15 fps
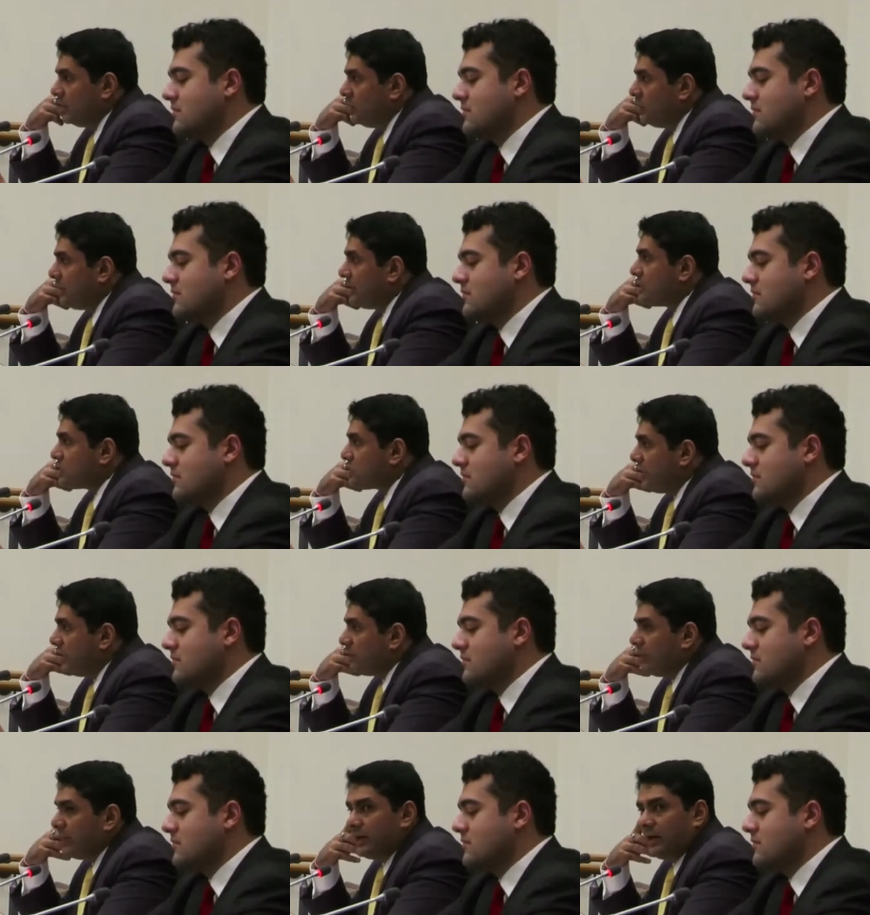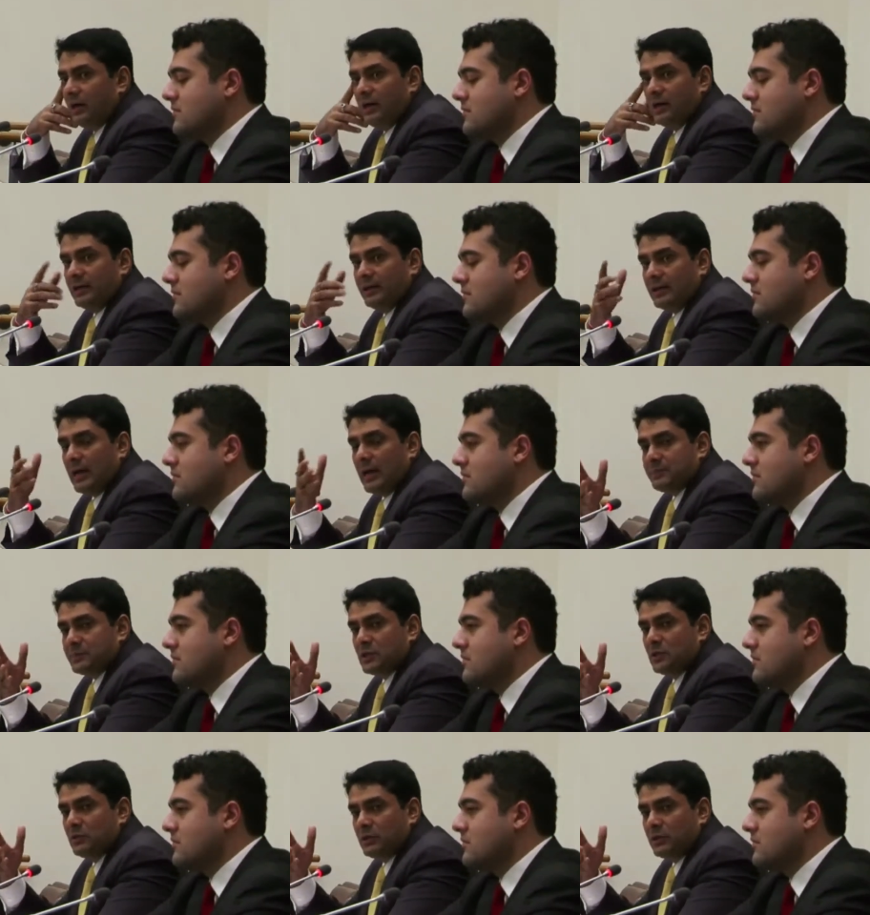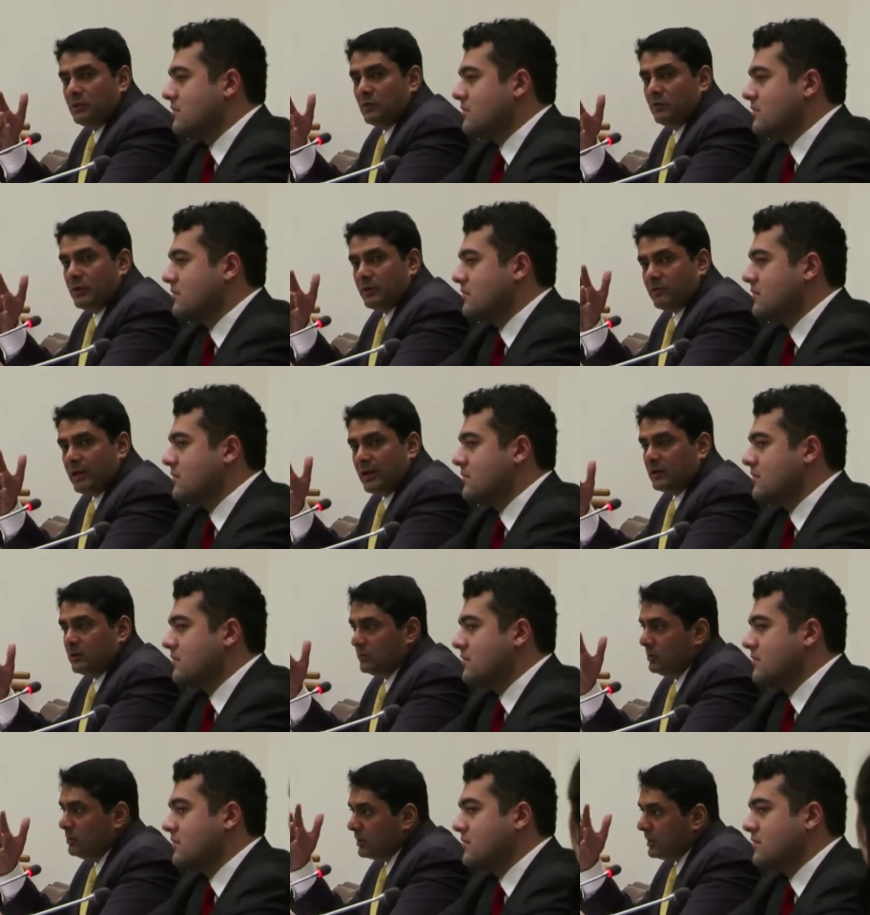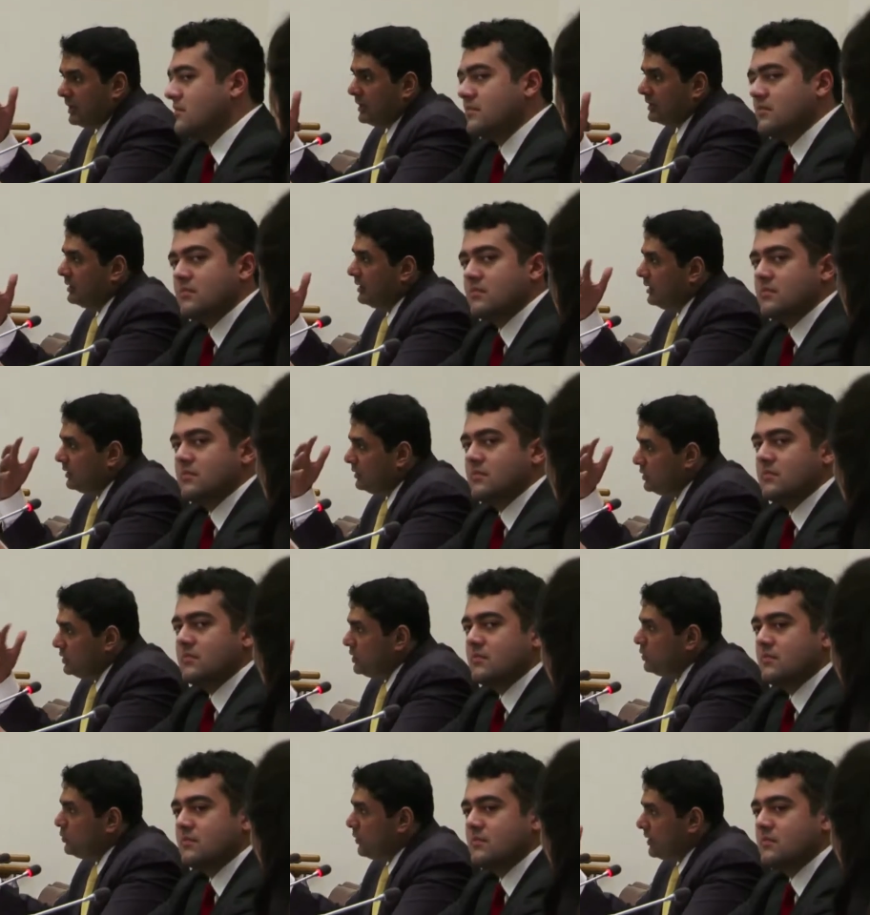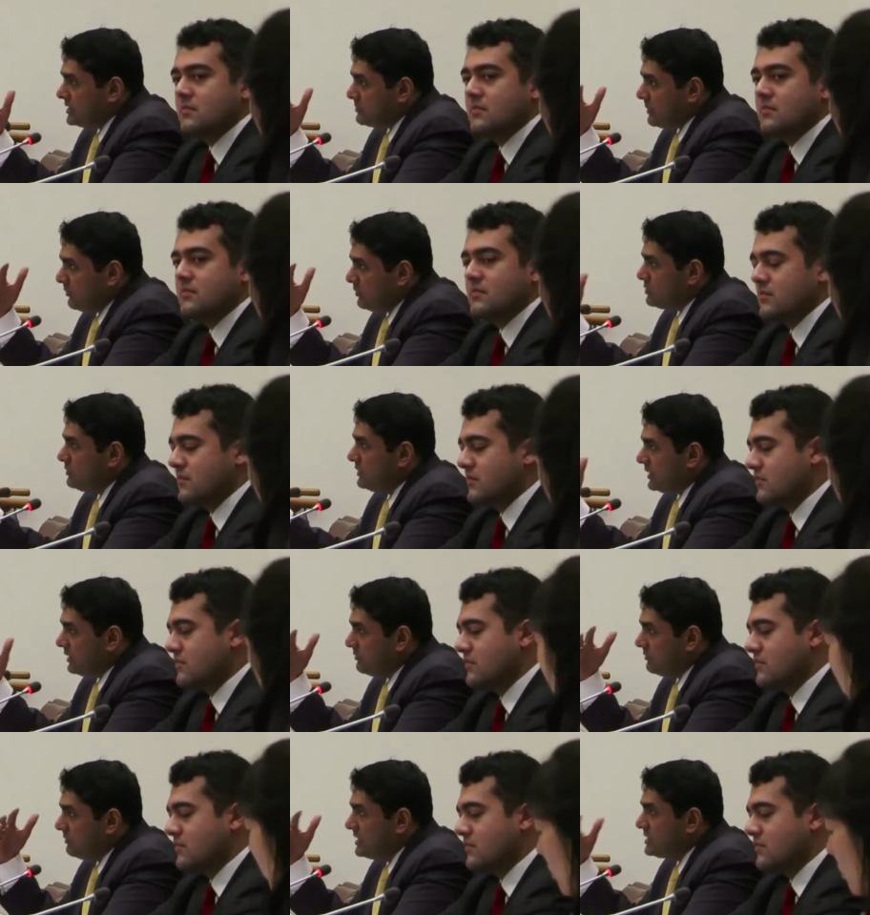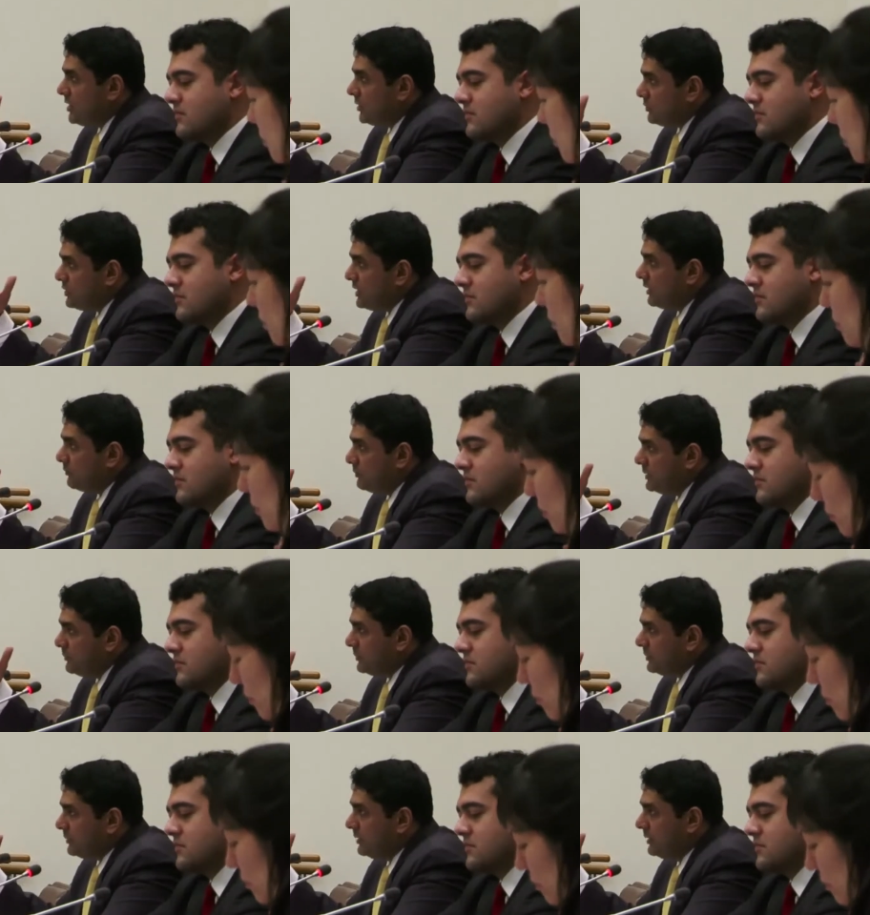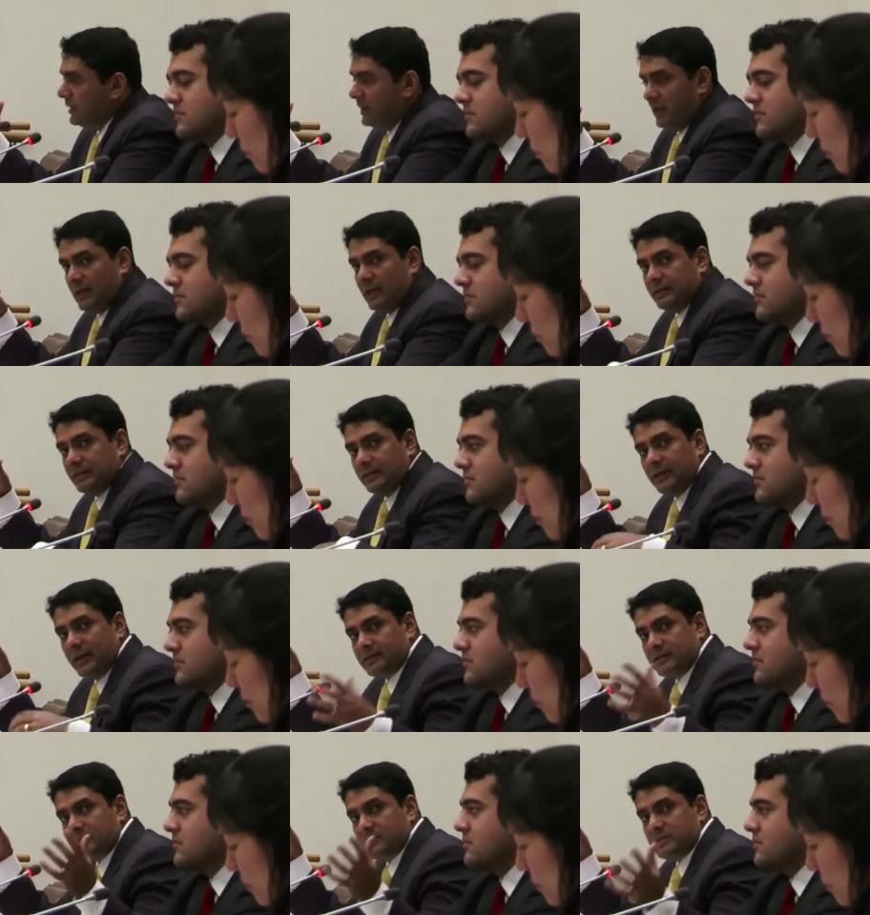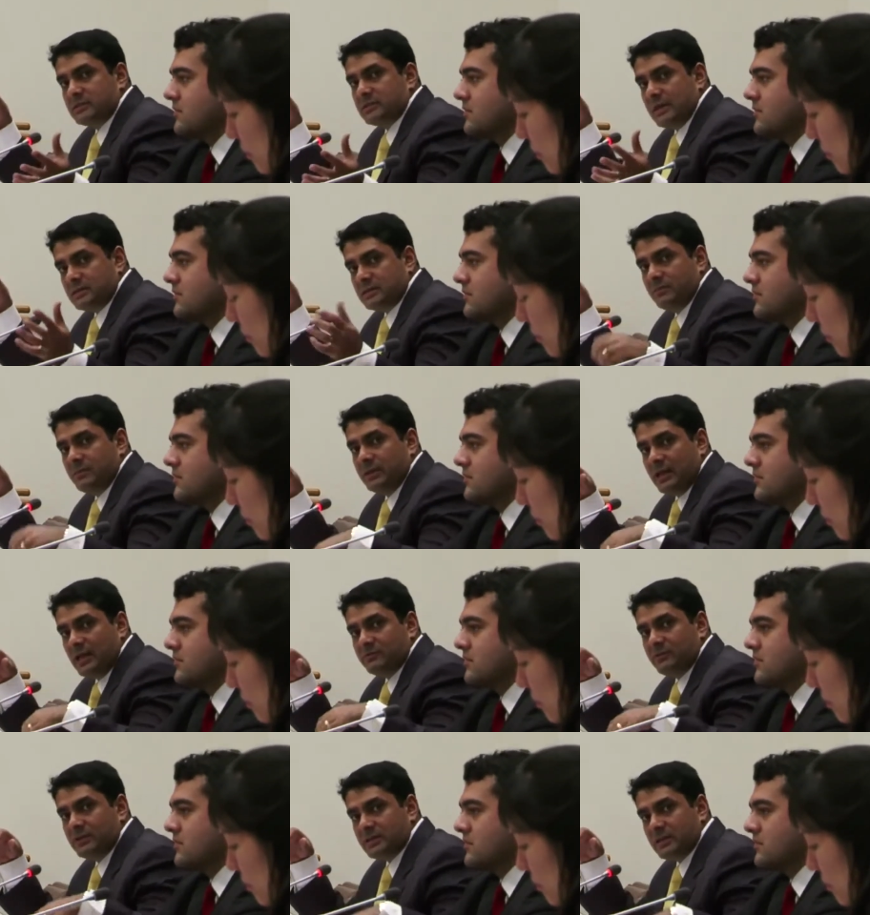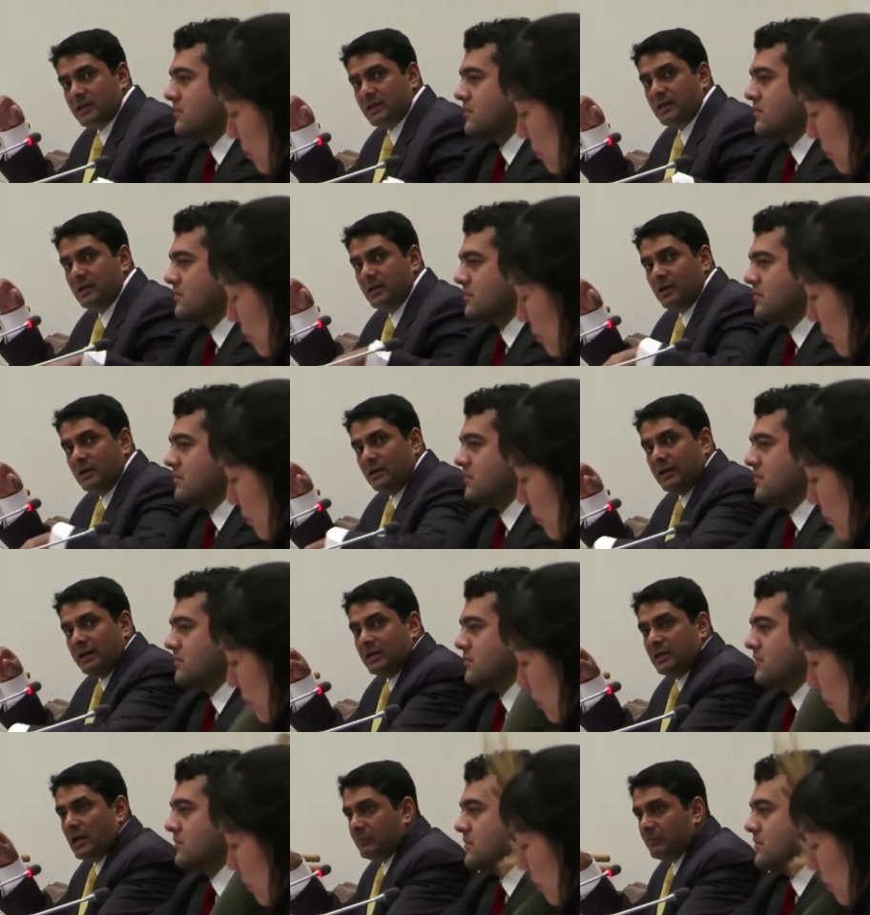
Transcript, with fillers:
Speaker 1: U N is trying very hard, and absolutely, you know, we are trying to look at new ways by which we can reach out to young people. And I think Nexus is a testimony, as we say, getting